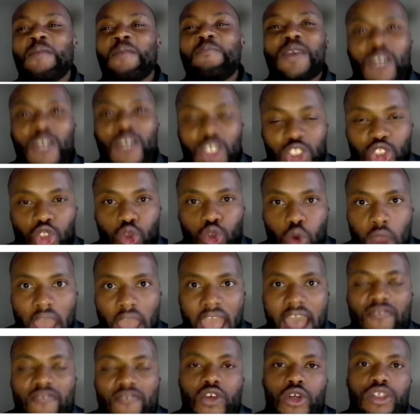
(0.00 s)
because you
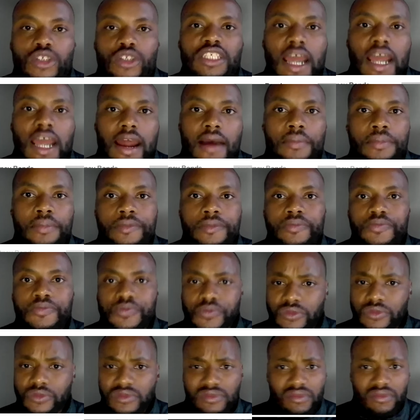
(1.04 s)
have your setup
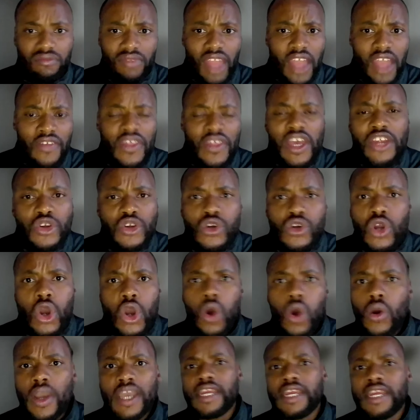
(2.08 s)
and then you
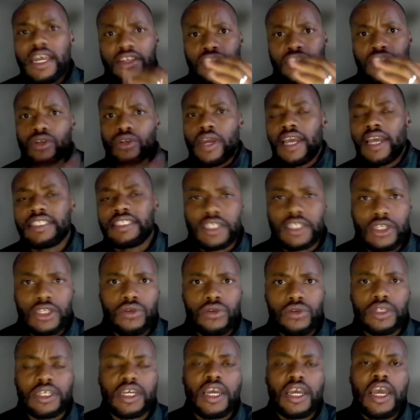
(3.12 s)
go in and you
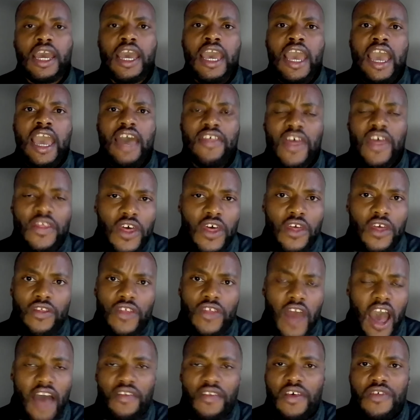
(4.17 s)
execute and then the,
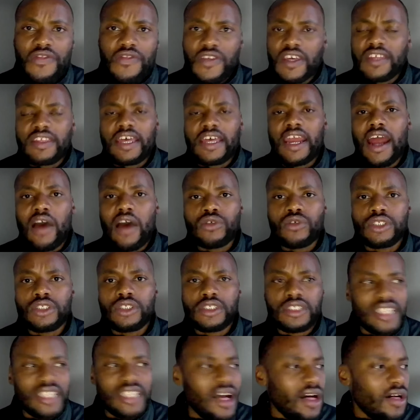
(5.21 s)
the other thing that i would
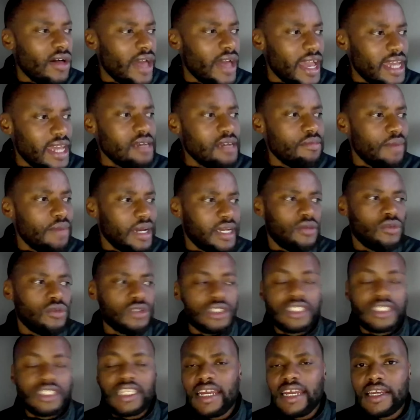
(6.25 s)
tell anybody
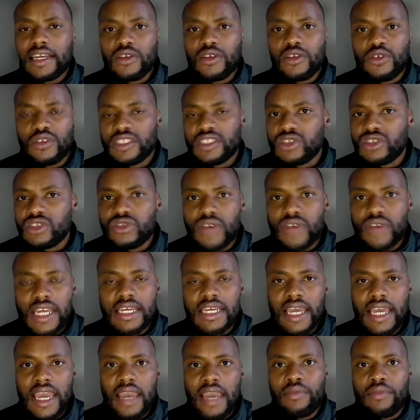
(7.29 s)
who's getting into this
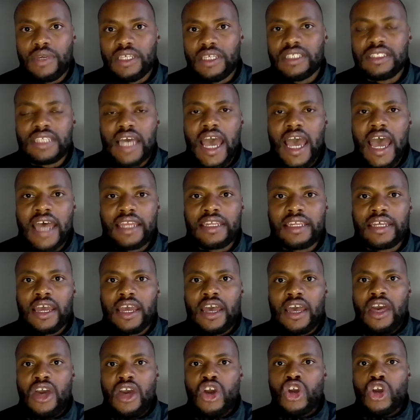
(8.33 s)
trading game is that
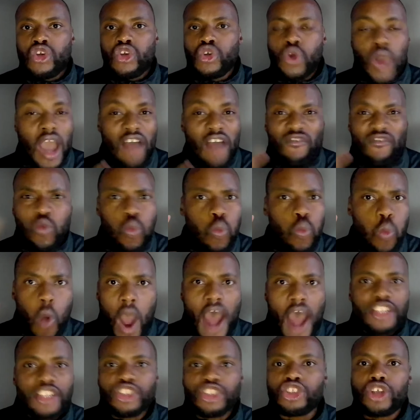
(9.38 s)
you have
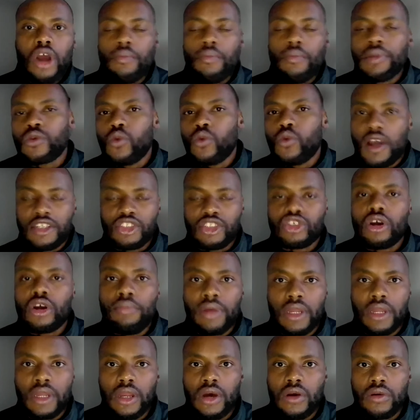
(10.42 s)
one job and one
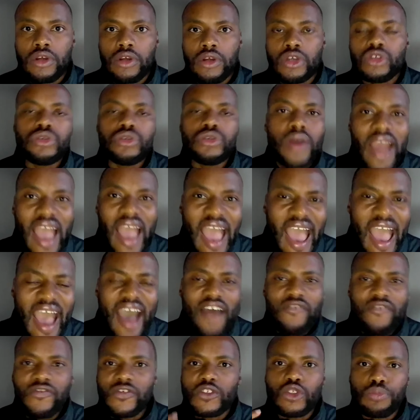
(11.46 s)
job alone you
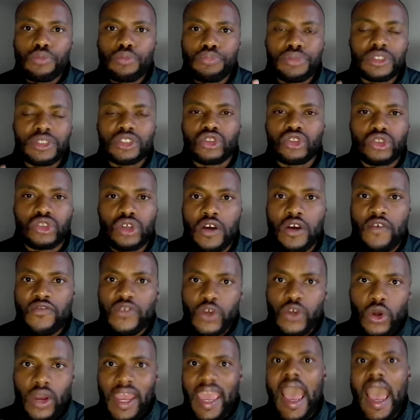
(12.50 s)
have to preserve
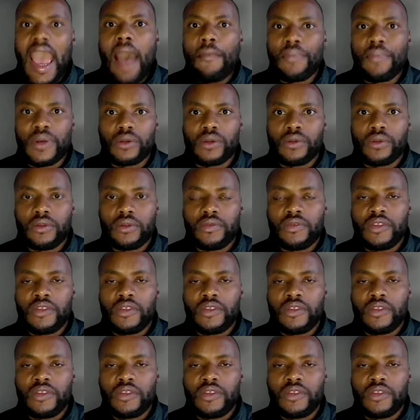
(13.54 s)
your capital